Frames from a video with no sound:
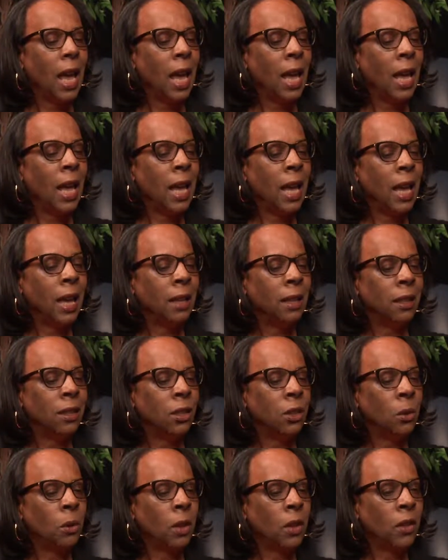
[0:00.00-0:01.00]
And
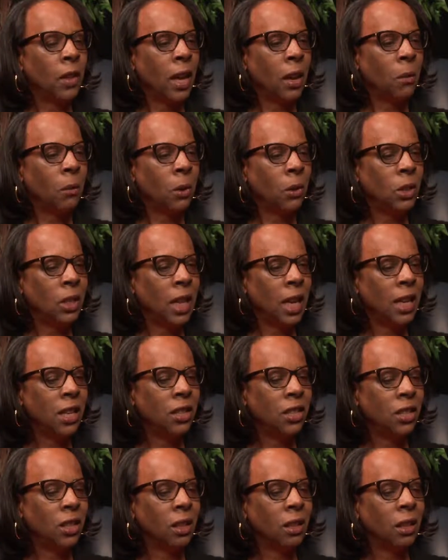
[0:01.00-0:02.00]
during that
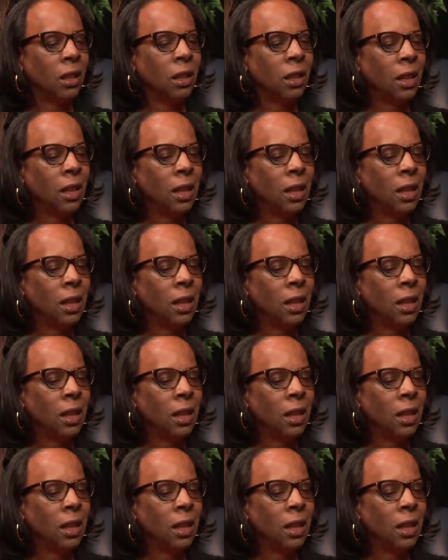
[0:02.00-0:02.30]
rotation,